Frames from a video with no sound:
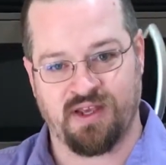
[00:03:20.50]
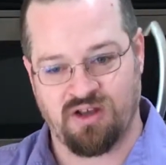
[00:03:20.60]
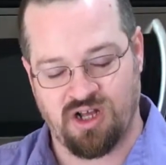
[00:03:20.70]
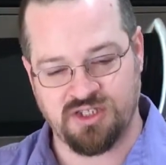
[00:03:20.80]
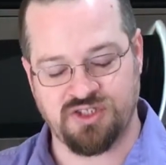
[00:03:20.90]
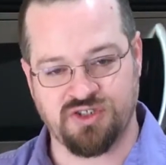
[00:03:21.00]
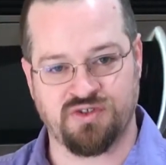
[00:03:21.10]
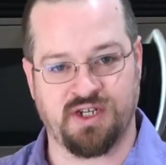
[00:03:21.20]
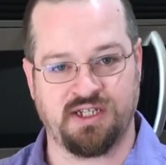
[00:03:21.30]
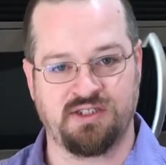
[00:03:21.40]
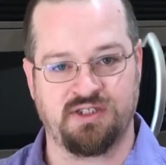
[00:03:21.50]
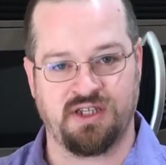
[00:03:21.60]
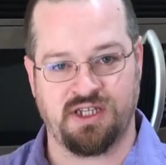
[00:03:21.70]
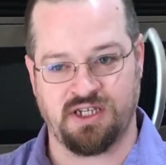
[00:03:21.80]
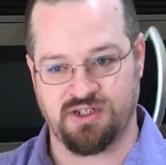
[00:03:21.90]
concentrates
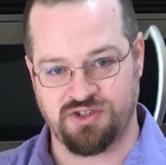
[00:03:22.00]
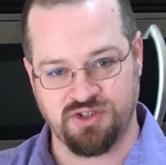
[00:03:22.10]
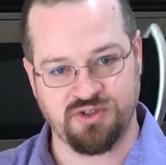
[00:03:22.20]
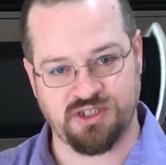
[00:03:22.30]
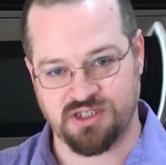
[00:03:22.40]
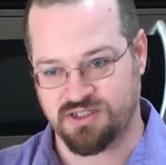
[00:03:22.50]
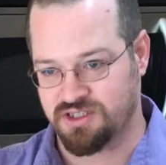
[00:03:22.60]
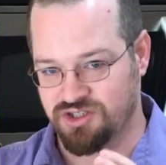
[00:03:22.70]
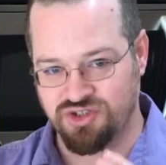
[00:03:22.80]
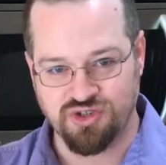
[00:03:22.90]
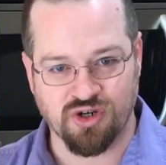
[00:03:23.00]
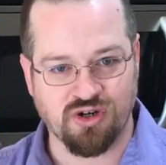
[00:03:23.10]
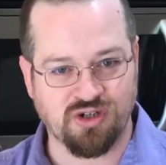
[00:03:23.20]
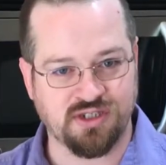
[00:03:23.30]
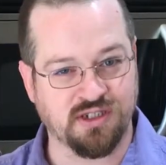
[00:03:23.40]
the juices and the
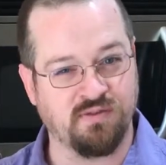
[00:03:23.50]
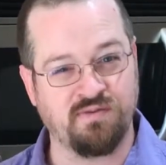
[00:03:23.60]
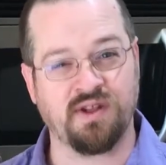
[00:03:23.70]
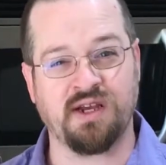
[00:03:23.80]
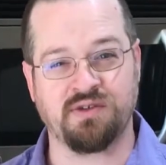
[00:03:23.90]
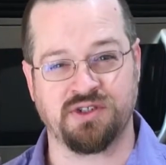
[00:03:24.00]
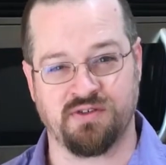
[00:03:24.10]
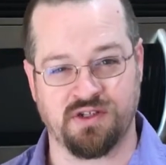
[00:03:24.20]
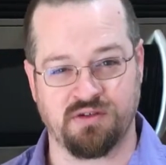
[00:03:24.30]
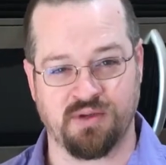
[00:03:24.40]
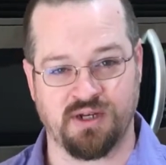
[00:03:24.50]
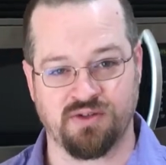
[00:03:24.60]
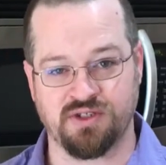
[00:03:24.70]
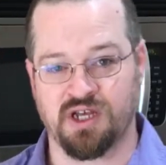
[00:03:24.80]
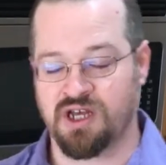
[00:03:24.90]
sugars and the flavors of the
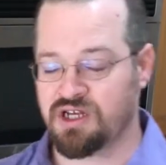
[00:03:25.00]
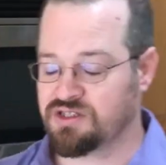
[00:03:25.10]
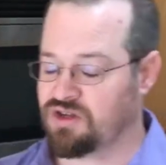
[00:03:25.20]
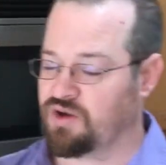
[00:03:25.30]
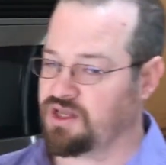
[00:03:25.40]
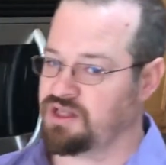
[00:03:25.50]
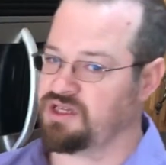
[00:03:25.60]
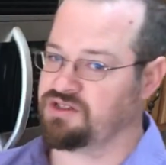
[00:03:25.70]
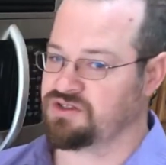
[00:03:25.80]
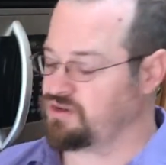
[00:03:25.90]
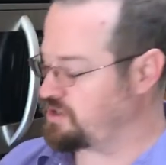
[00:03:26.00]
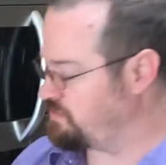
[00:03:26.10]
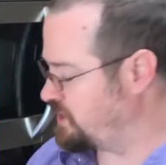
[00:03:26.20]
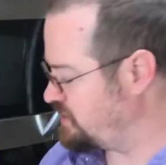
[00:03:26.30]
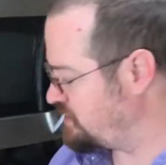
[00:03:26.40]
tomatoes. So at least 30
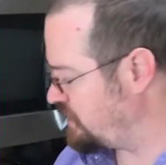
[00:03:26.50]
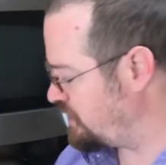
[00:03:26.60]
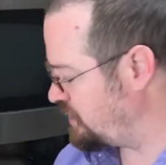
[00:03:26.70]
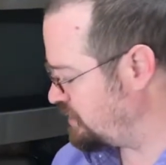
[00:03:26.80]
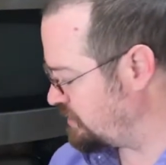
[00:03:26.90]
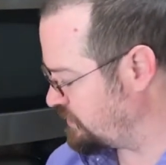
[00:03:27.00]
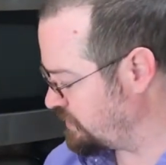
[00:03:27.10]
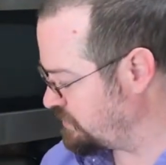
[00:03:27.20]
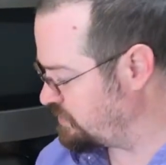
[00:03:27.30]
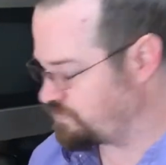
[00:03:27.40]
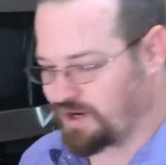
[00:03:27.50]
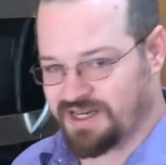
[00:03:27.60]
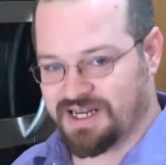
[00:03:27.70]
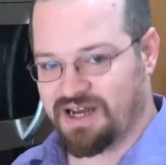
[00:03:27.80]
minutes in the oven right